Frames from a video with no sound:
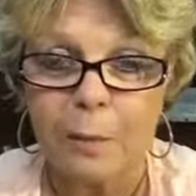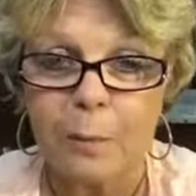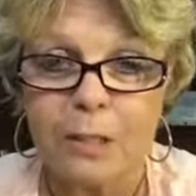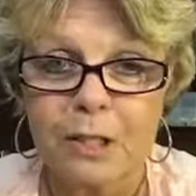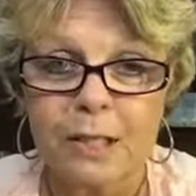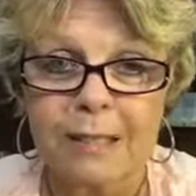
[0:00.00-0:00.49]

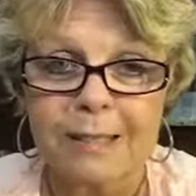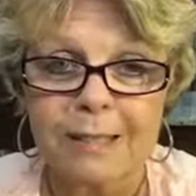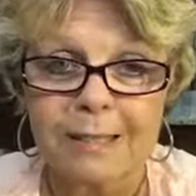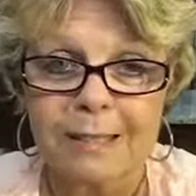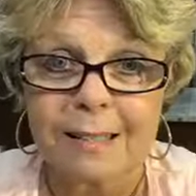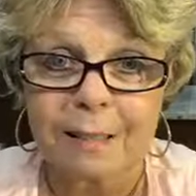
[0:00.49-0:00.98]
which
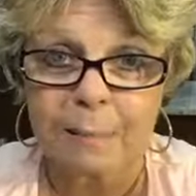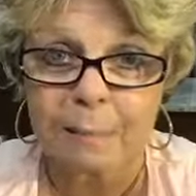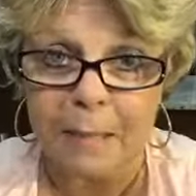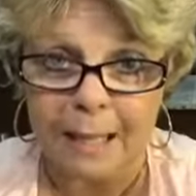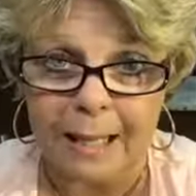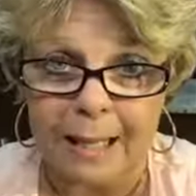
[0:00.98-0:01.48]
is
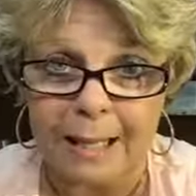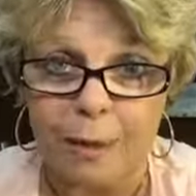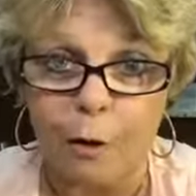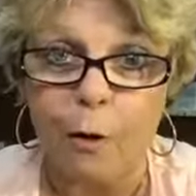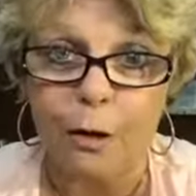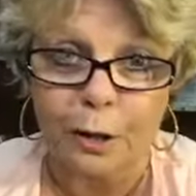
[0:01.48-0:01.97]

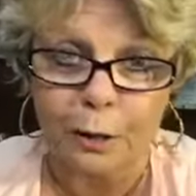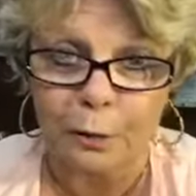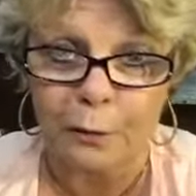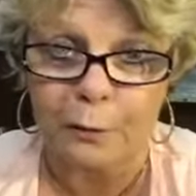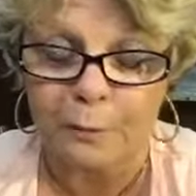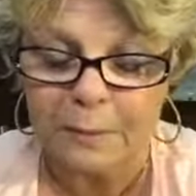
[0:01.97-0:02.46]
me or
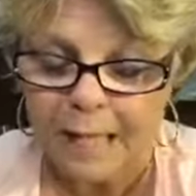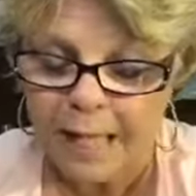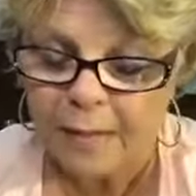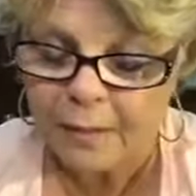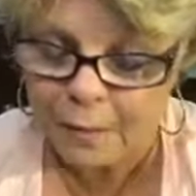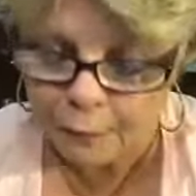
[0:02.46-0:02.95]
you,
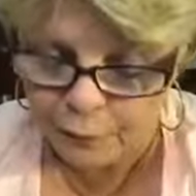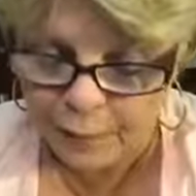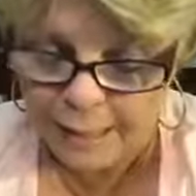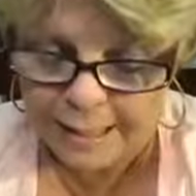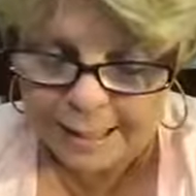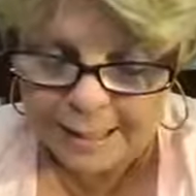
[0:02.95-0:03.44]
the
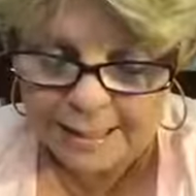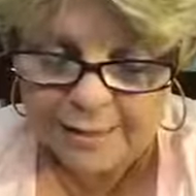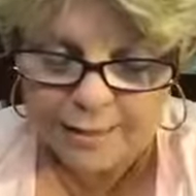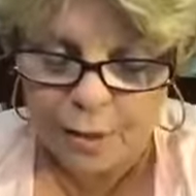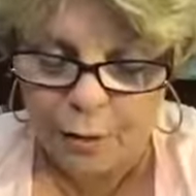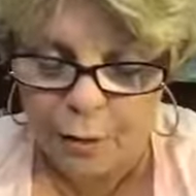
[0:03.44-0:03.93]
defendant,
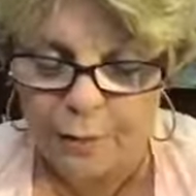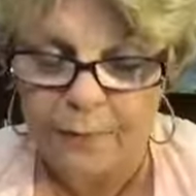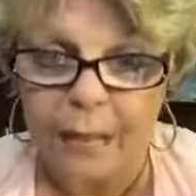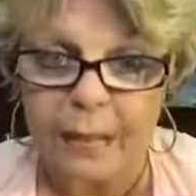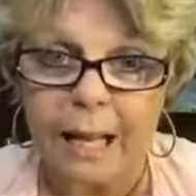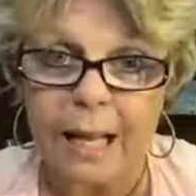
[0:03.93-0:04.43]
so,
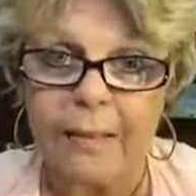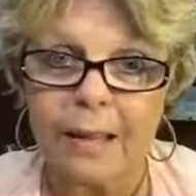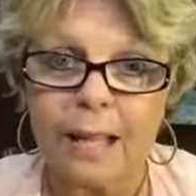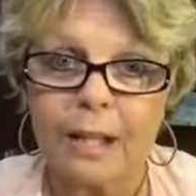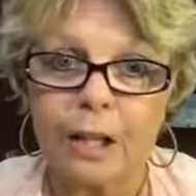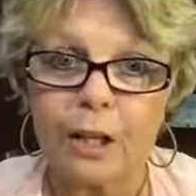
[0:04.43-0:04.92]
and then, and
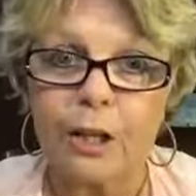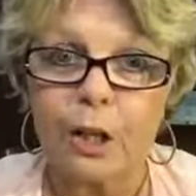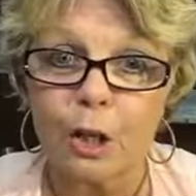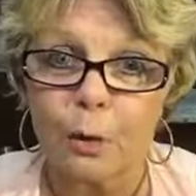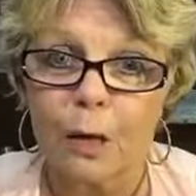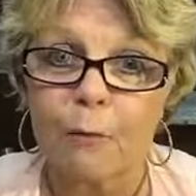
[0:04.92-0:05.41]
then
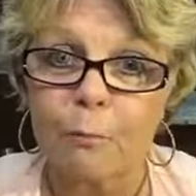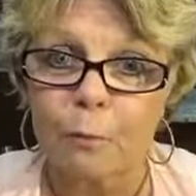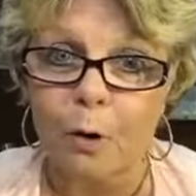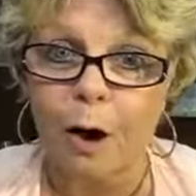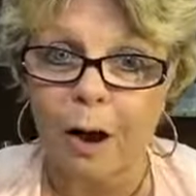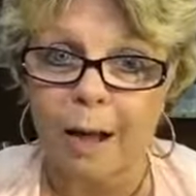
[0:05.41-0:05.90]
you have
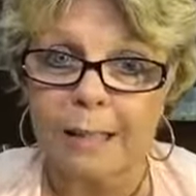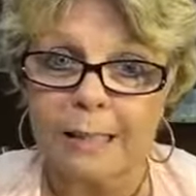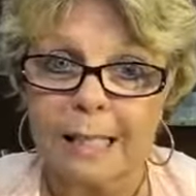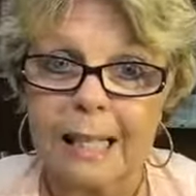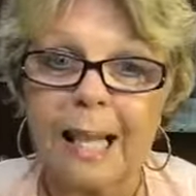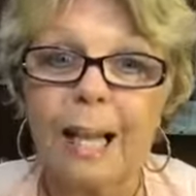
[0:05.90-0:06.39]

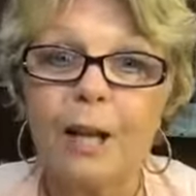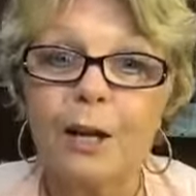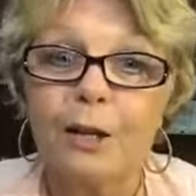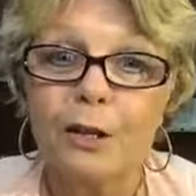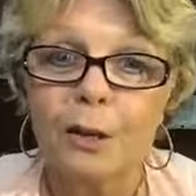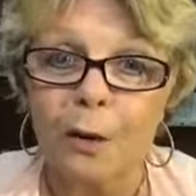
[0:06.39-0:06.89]
brought
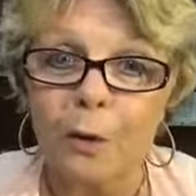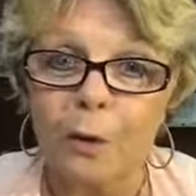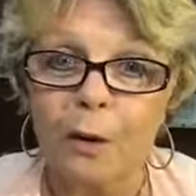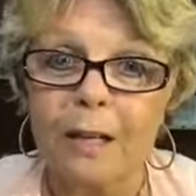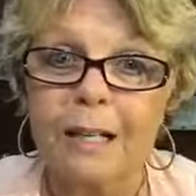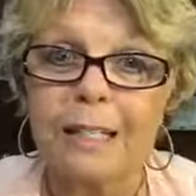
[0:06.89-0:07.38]

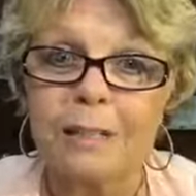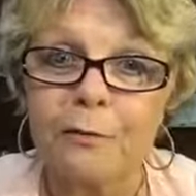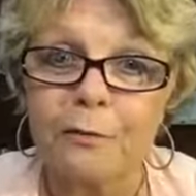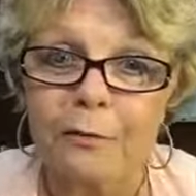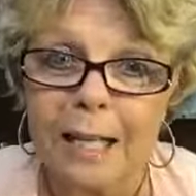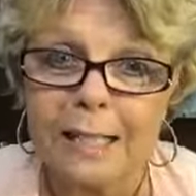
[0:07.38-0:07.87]
your
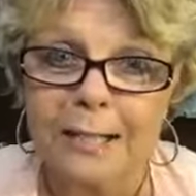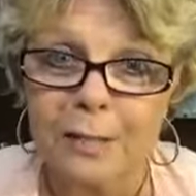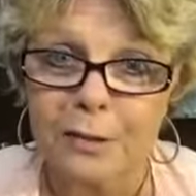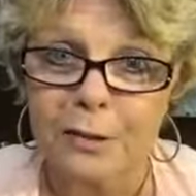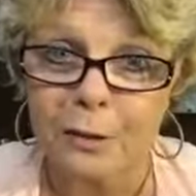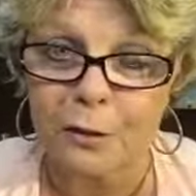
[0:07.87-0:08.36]
defense
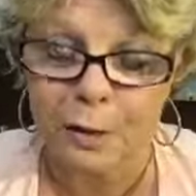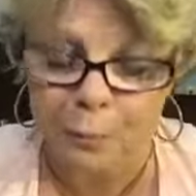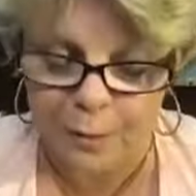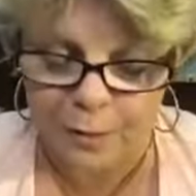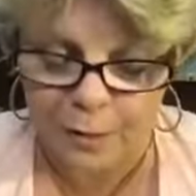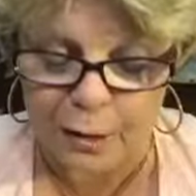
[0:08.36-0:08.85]
attorney
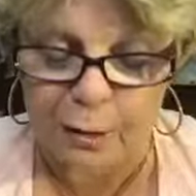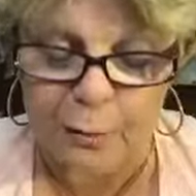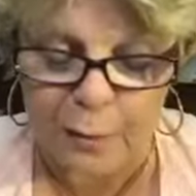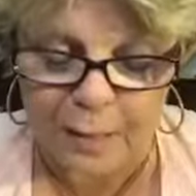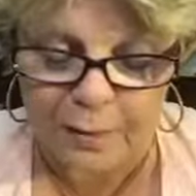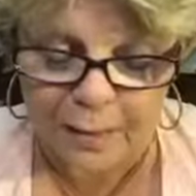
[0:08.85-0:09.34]
with
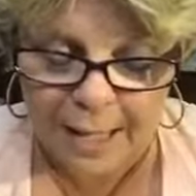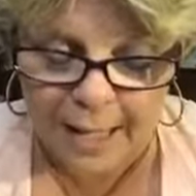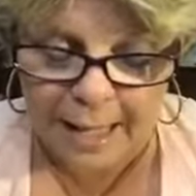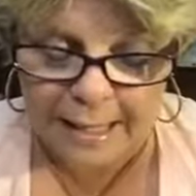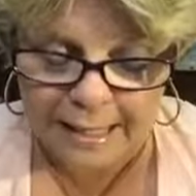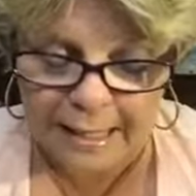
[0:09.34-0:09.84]
you, and
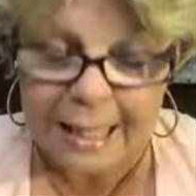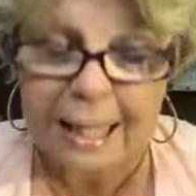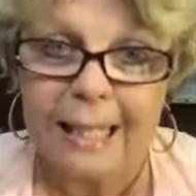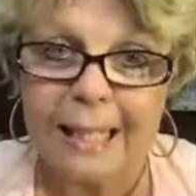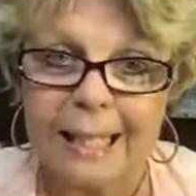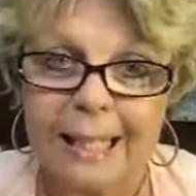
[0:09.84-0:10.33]
that
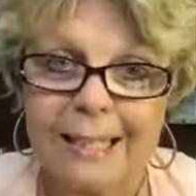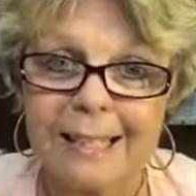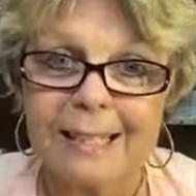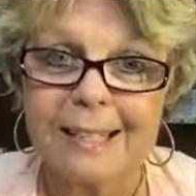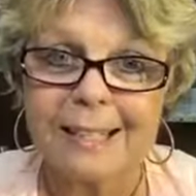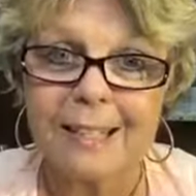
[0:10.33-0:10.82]

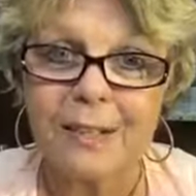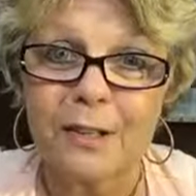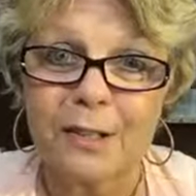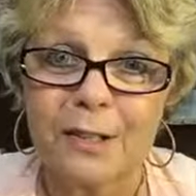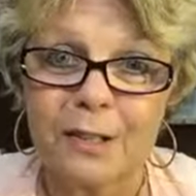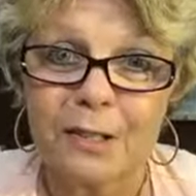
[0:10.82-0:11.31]
is
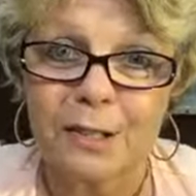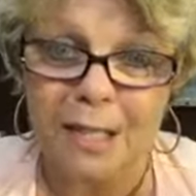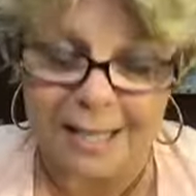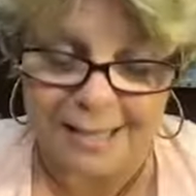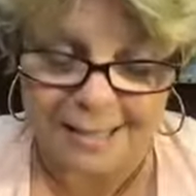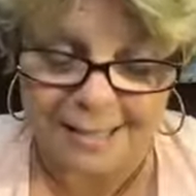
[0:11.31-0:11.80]

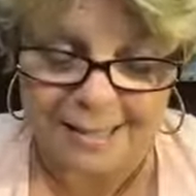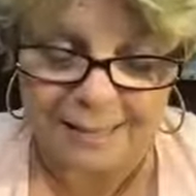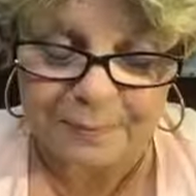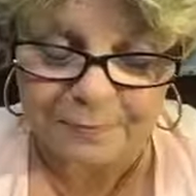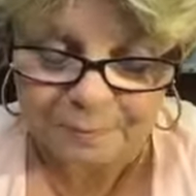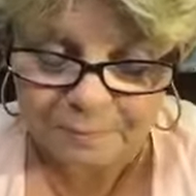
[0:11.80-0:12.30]
Jesus.